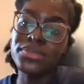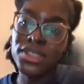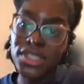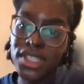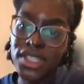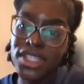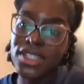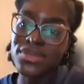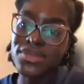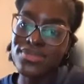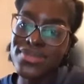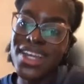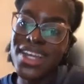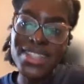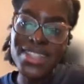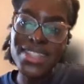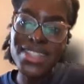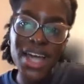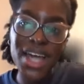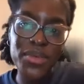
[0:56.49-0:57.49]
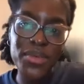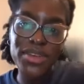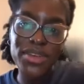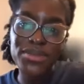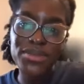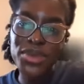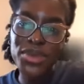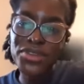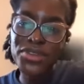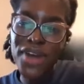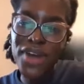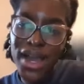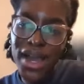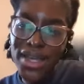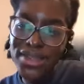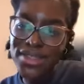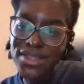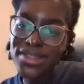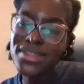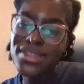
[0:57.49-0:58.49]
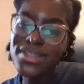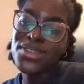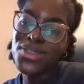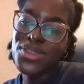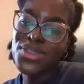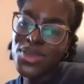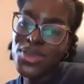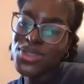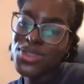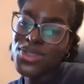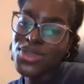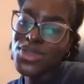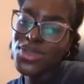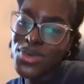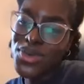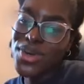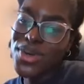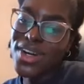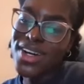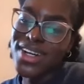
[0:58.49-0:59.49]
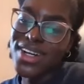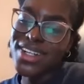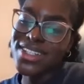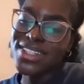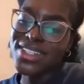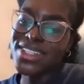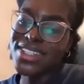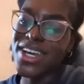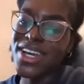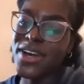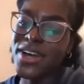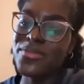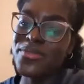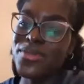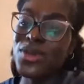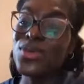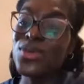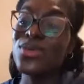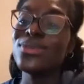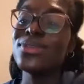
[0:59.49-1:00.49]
So that's how we find those who are who don't